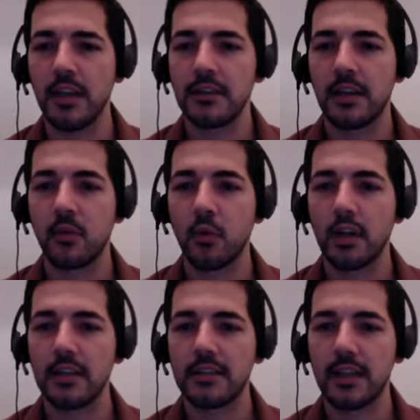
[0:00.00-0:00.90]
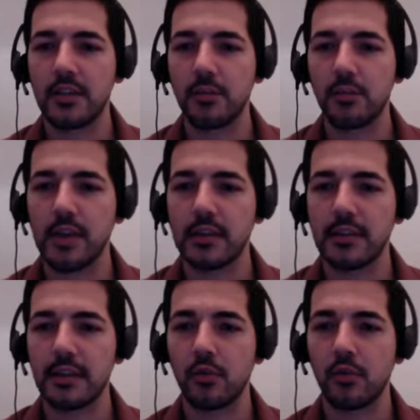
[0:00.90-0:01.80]
said organization
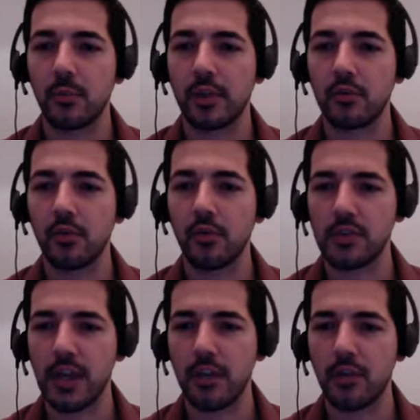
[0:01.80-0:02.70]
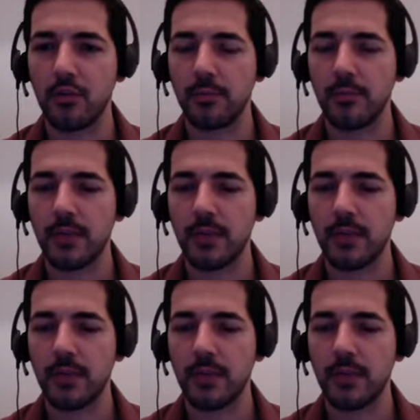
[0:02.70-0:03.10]
president Roberto Rosario.